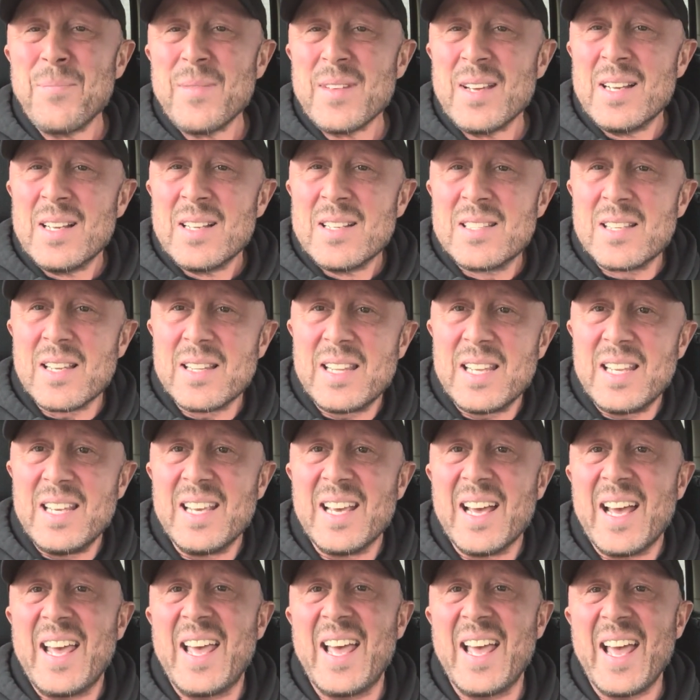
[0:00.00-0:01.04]

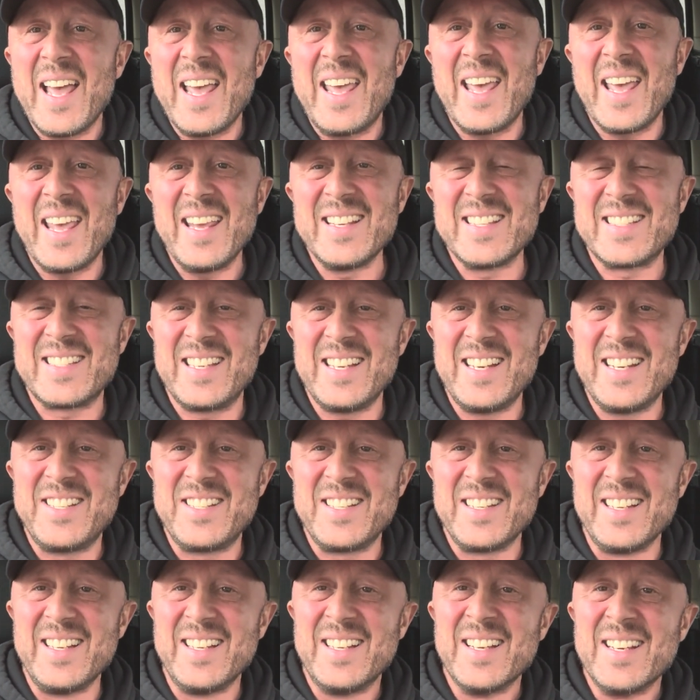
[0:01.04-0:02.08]

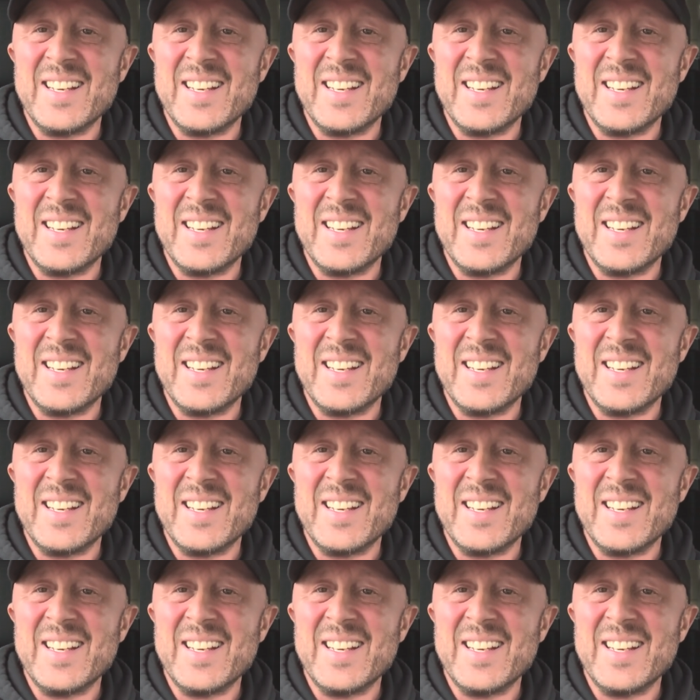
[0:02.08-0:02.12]
HCG